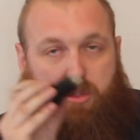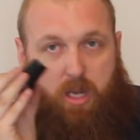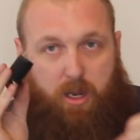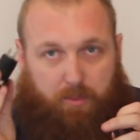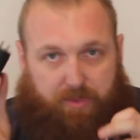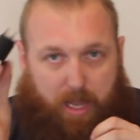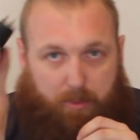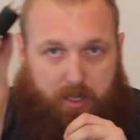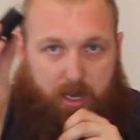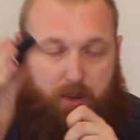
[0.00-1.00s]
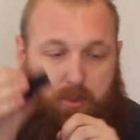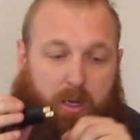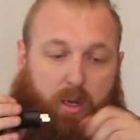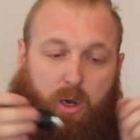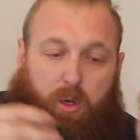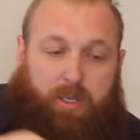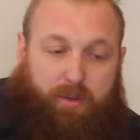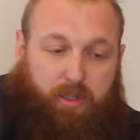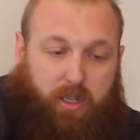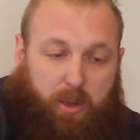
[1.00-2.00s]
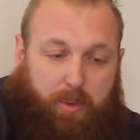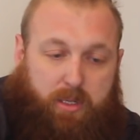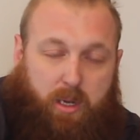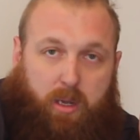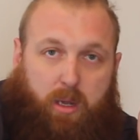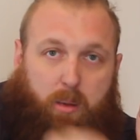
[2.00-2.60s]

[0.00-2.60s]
So there we go. All we have to do is